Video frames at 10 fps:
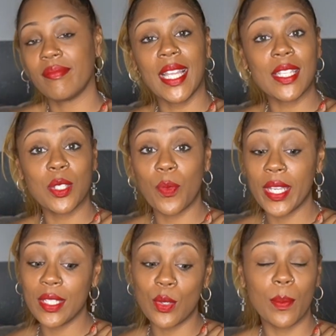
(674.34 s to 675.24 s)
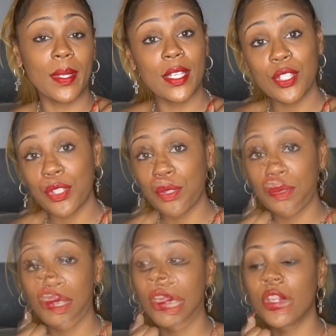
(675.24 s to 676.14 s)
that's the way he's gonna bless you.
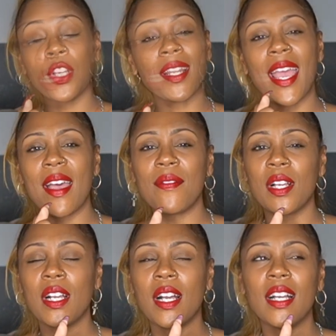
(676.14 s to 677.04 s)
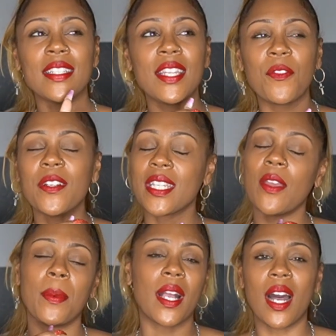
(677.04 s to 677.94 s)
You're gonna have a different
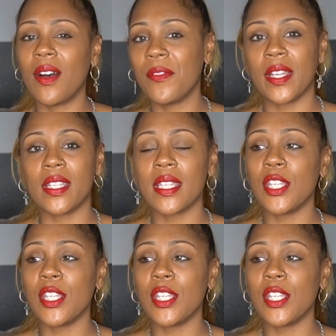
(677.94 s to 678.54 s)
type of confidence,